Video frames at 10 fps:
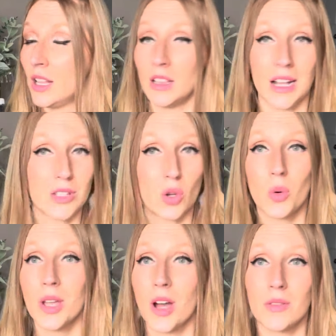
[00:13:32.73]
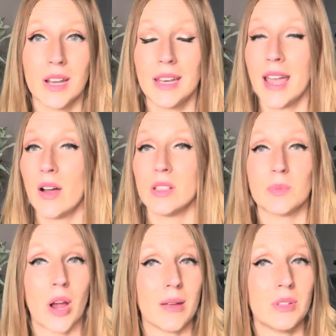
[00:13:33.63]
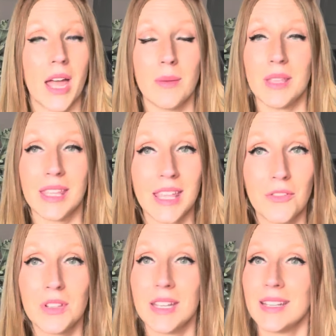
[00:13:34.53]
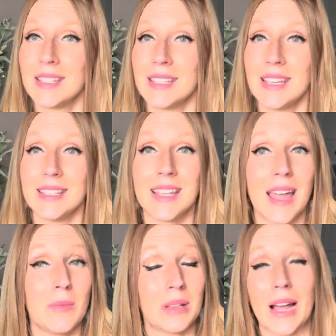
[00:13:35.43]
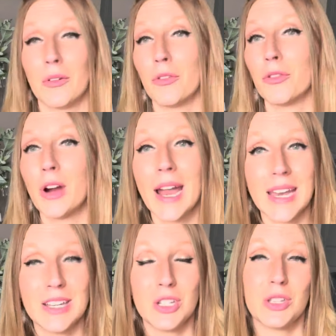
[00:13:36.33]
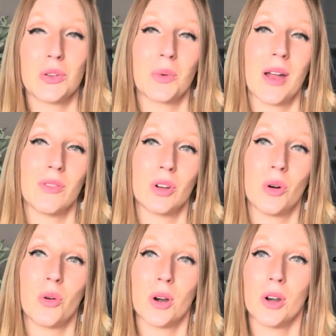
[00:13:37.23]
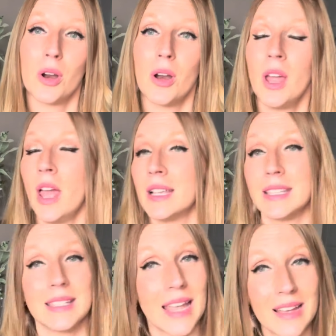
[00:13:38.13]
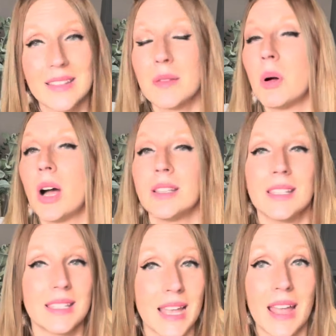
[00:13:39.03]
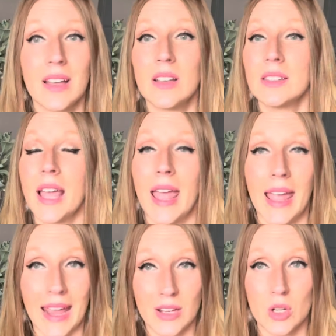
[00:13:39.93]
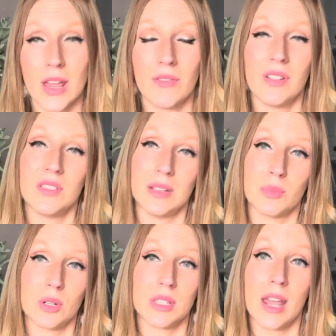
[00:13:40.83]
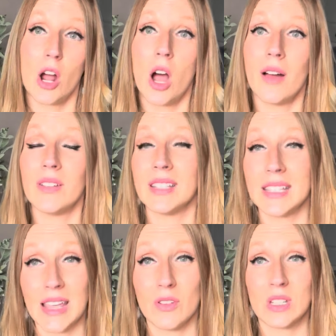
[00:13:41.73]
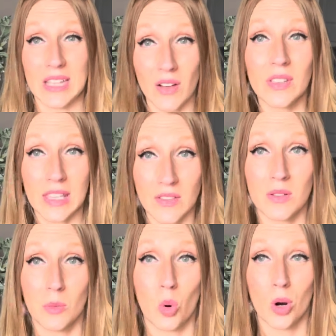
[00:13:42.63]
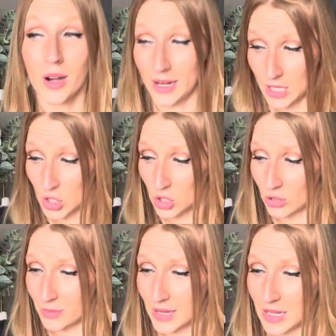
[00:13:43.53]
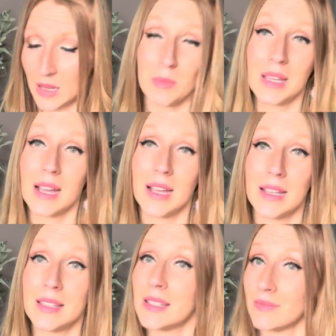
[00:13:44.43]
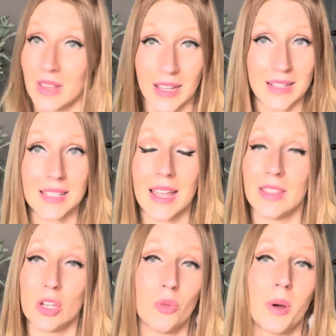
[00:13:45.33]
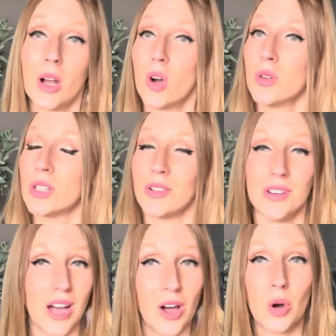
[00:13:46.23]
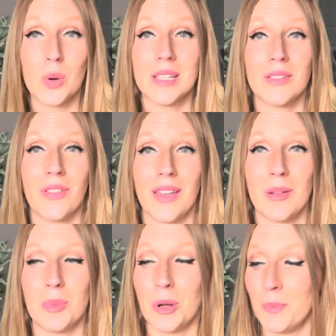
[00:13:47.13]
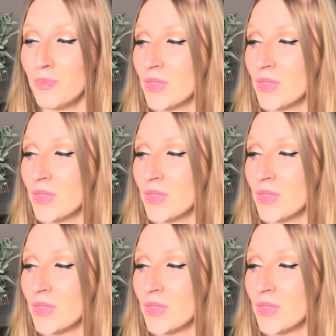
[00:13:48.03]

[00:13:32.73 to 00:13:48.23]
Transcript: Lots going on right now. It's prime time gifting season. Black Friday's just around the corner. Sales upon sales. Enter that 15% off and save yourself even more additional money because, like I said, the coupon codes are not always available.